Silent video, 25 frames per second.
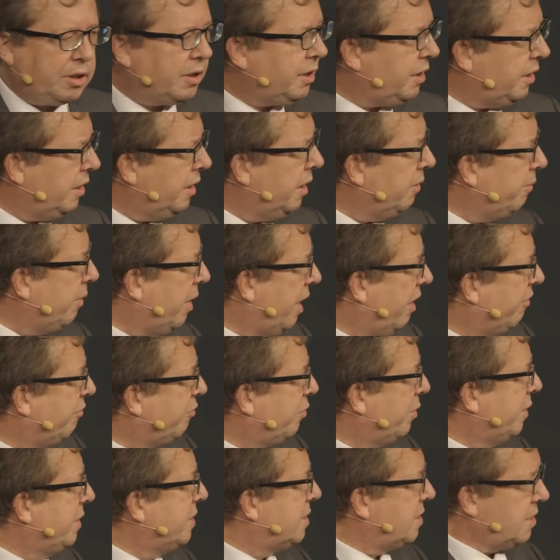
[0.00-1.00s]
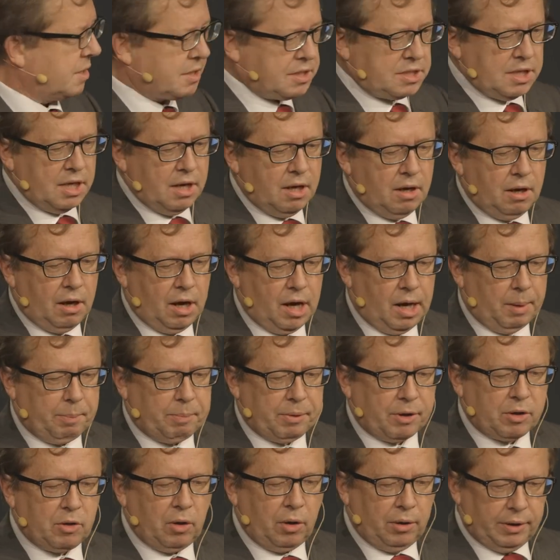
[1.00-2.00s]
And here we have, for instance,
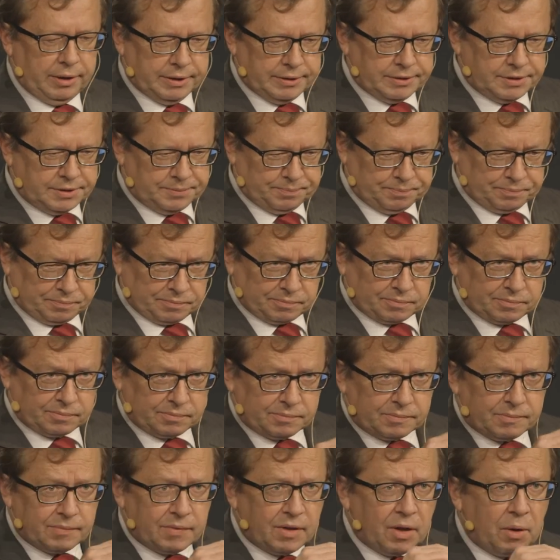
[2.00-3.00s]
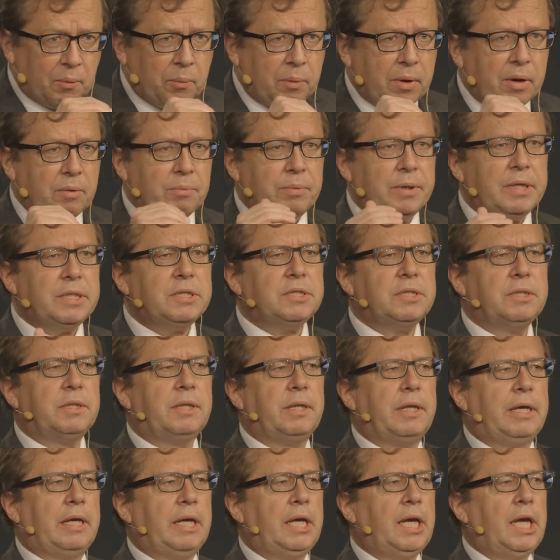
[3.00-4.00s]
HarperCollins, where
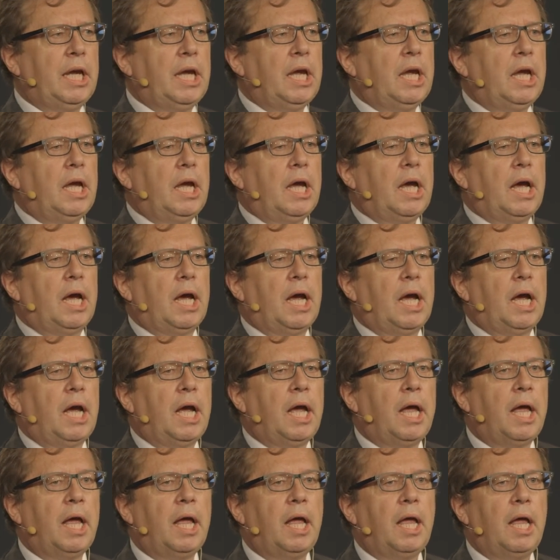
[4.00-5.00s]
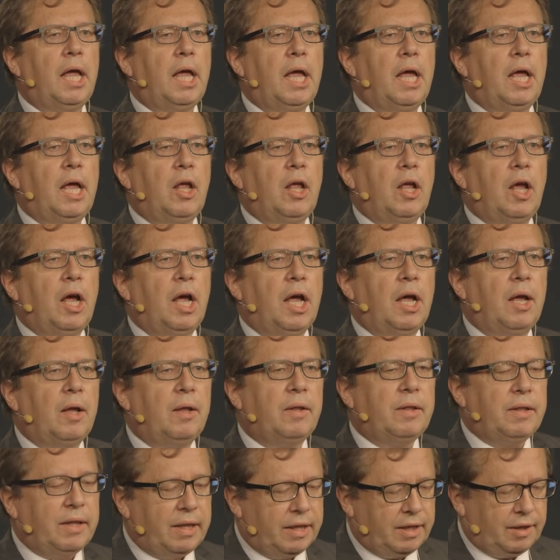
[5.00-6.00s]
recently uh,
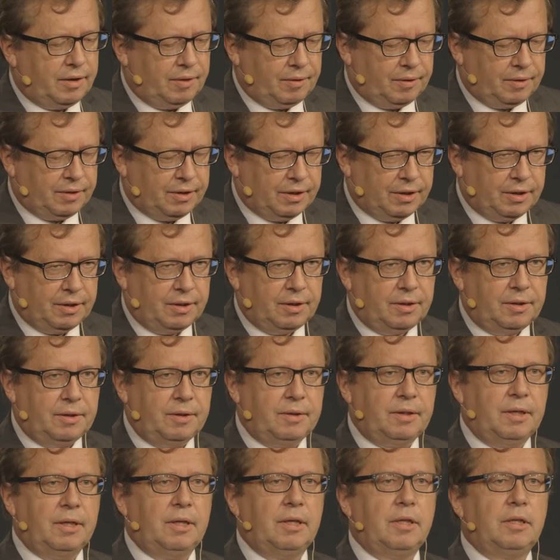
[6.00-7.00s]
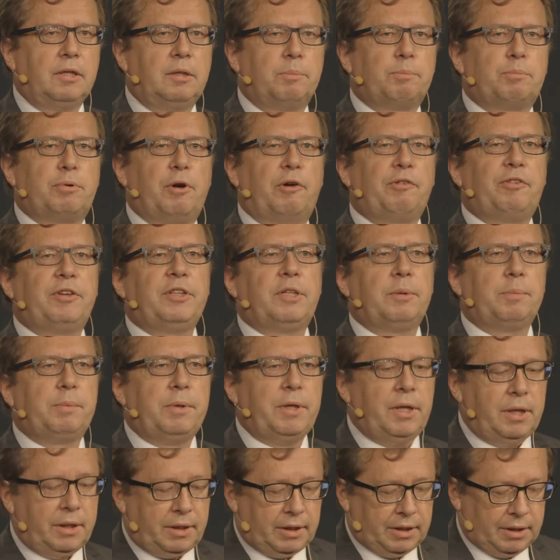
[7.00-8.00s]
uh, the, the, the, the
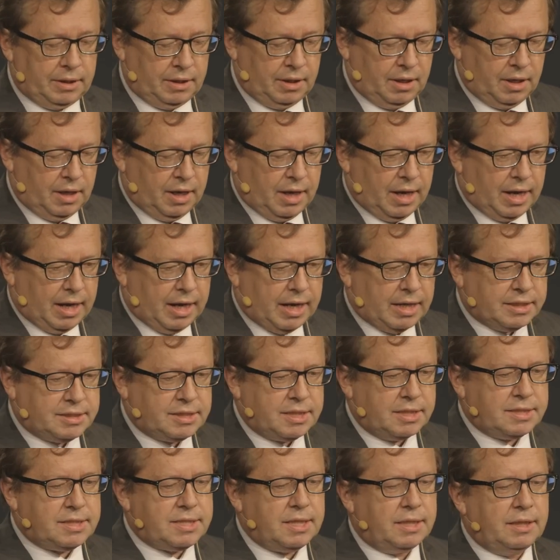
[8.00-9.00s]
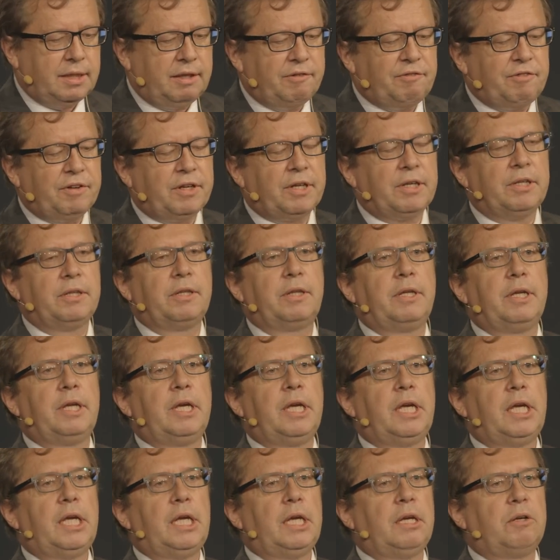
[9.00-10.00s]
profitability has
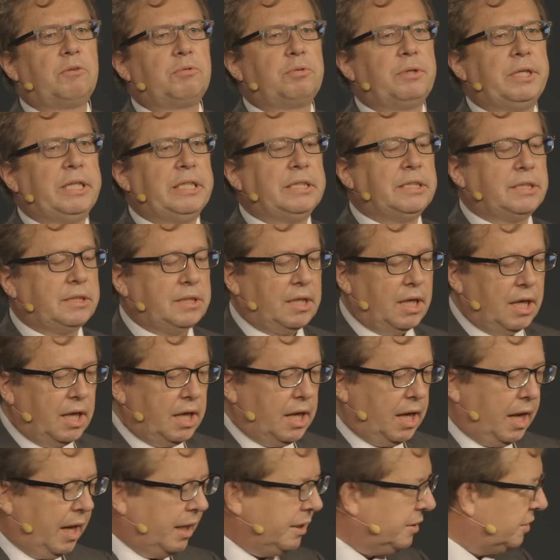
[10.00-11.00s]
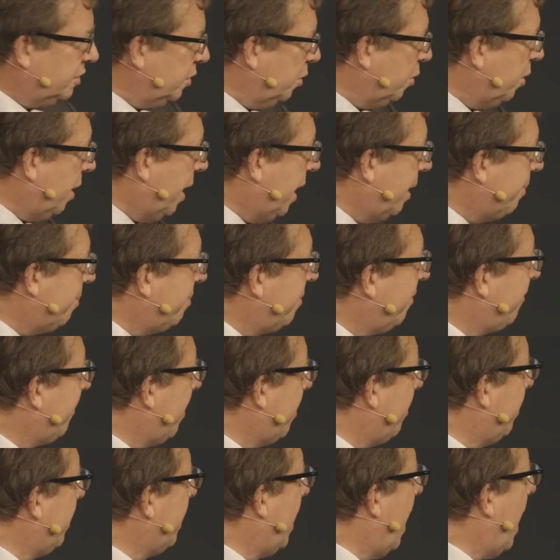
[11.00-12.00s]
significantly increased. And so I'm
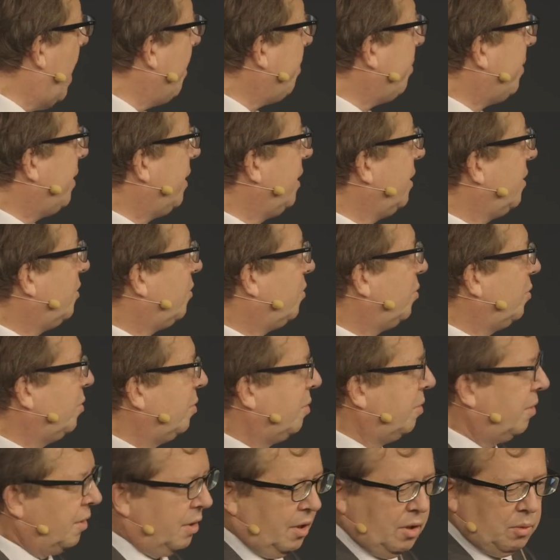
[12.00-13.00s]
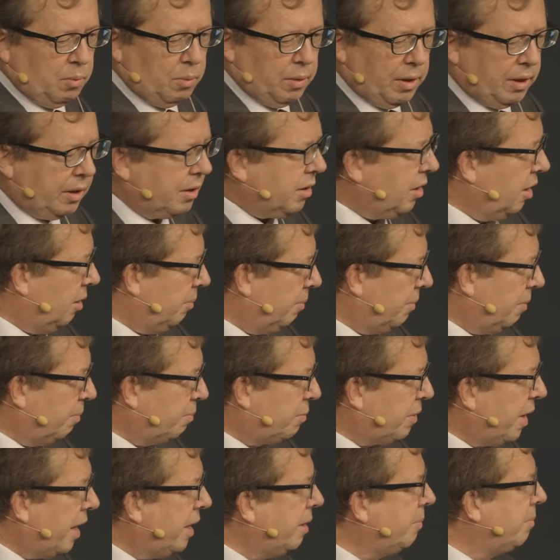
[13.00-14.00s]
very happy to welcome
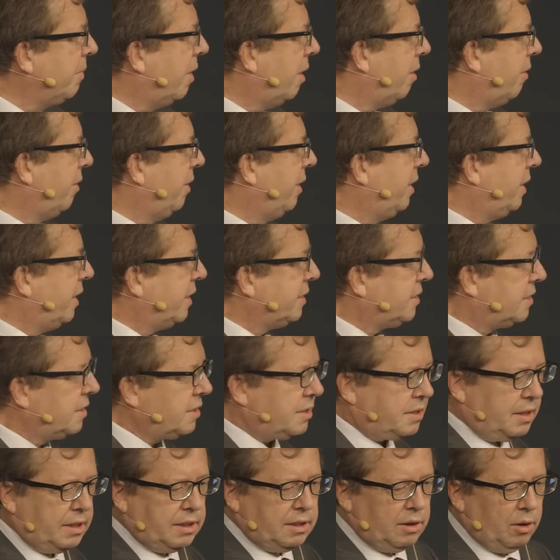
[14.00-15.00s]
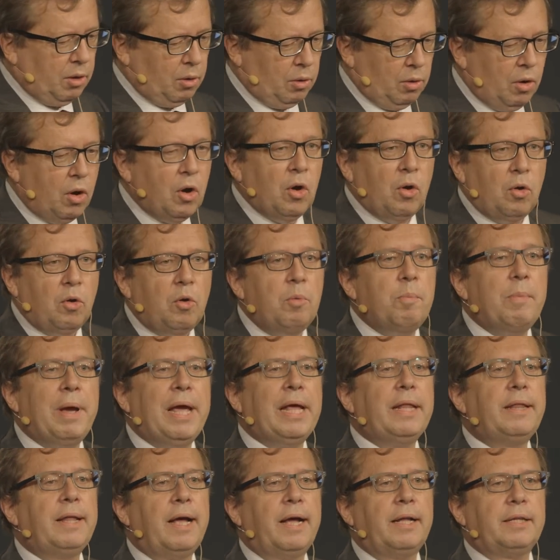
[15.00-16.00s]
Brian Murray as the C E O, who
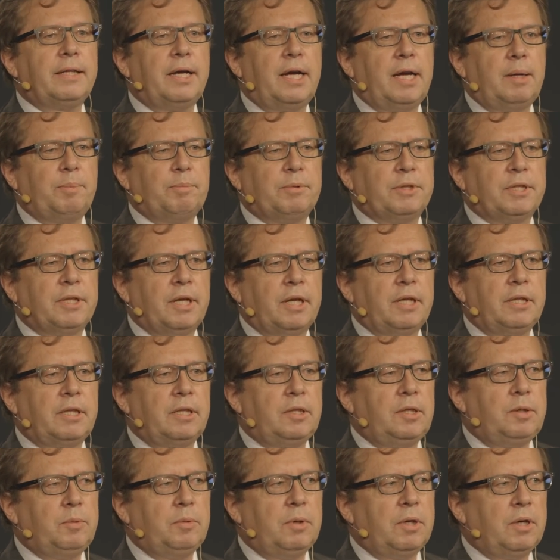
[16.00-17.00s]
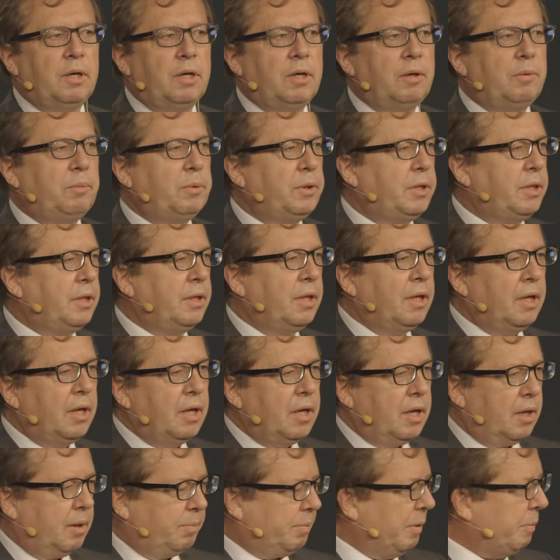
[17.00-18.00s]
made that happen. And he uh, will
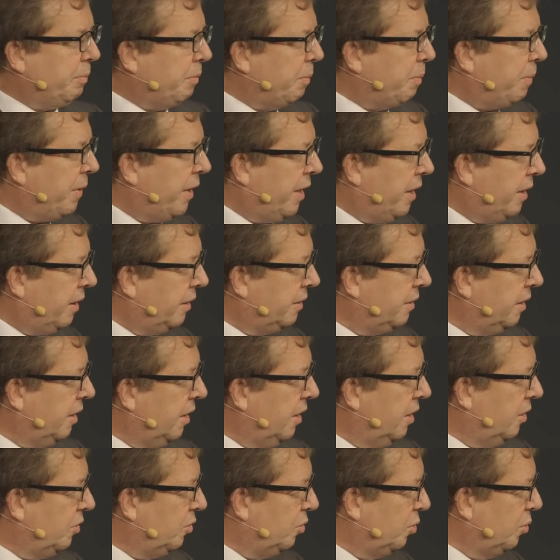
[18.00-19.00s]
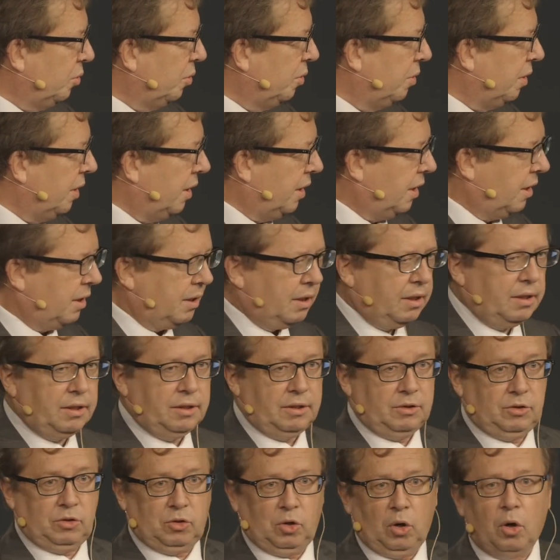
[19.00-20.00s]
be prepared to uh,
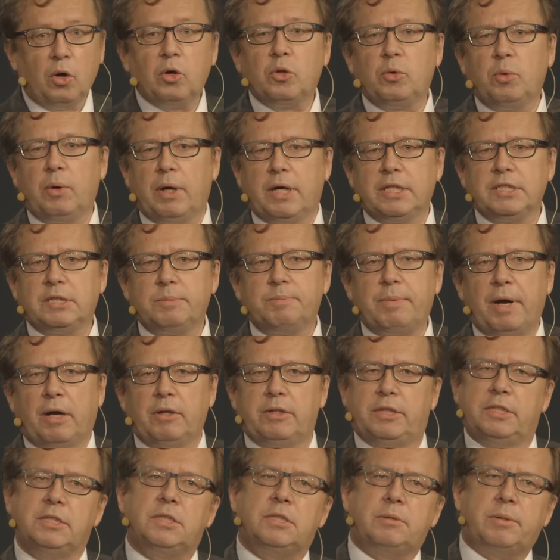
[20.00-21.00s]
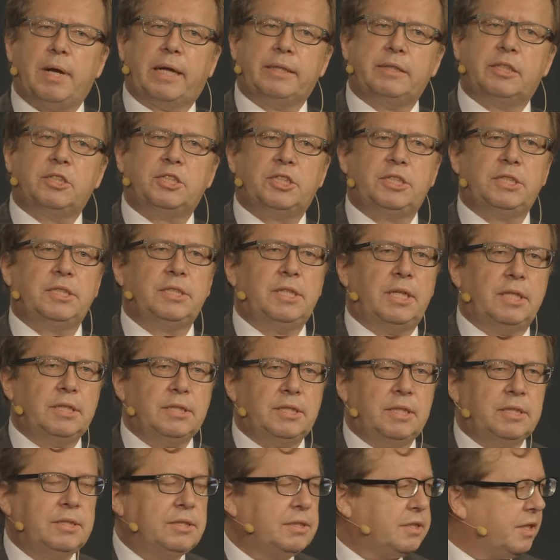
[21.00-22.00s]
talk to us about his strategies,
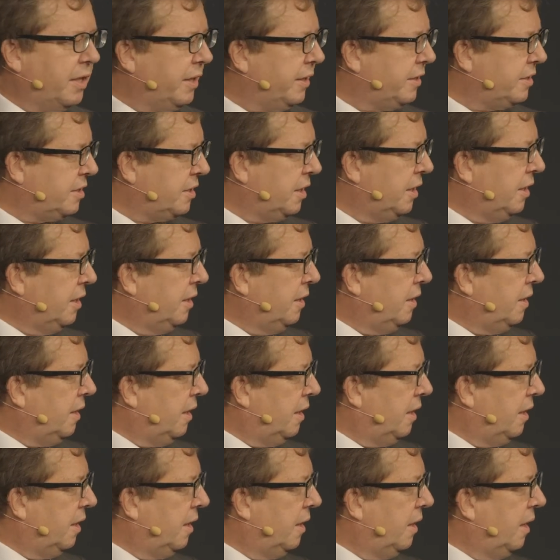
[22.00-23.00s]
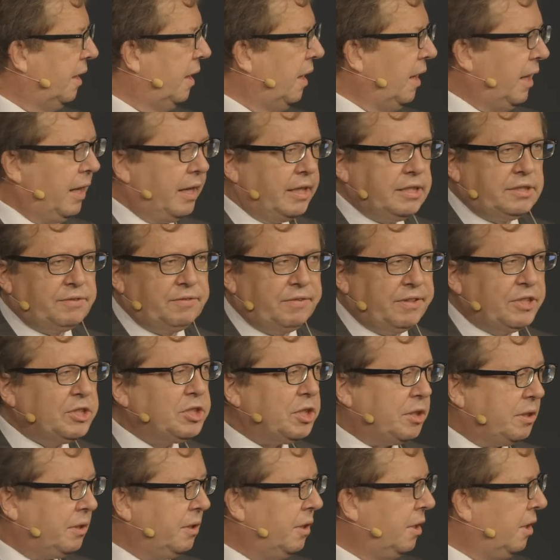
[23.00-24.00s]
his insights, uh, his
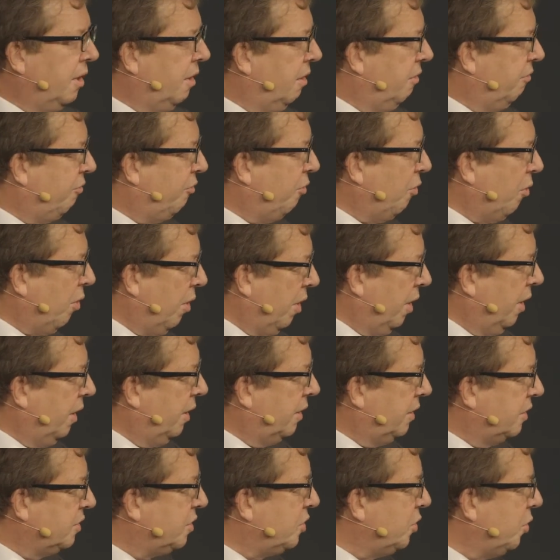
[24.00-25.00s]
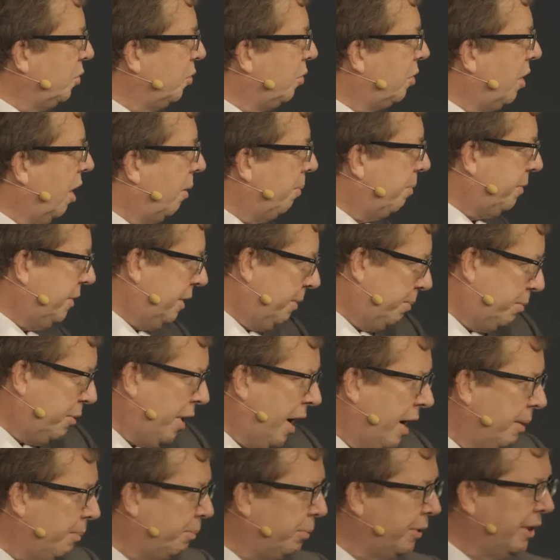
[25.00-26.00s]
vision for this new company.
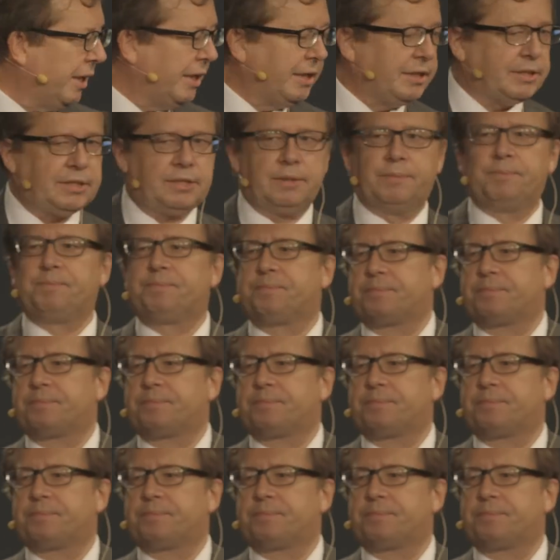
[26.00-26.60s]
Brian, please.